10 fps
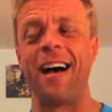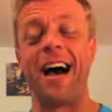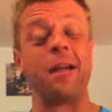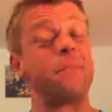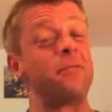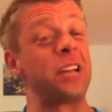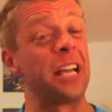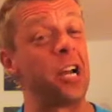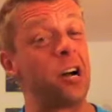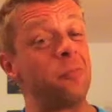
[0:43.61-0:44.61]
And I'm never taking
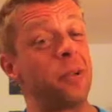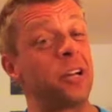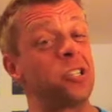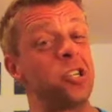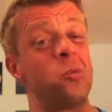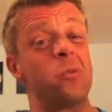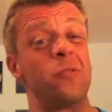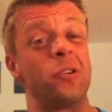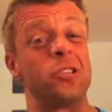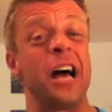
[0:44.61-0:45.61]
it off because Joan
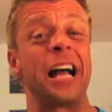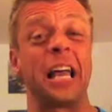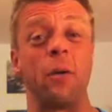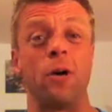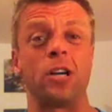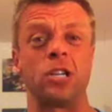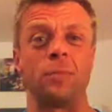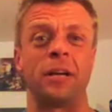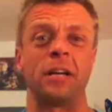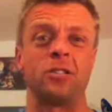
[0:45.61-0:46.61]
Rivers, I can't wash it
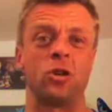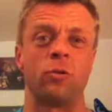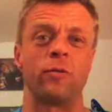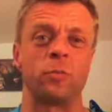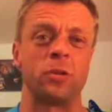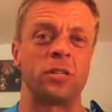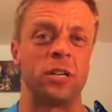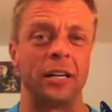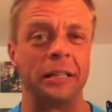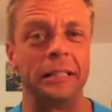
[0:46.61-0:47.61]
because Joan Rivers put this
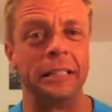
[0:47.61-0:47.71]
on.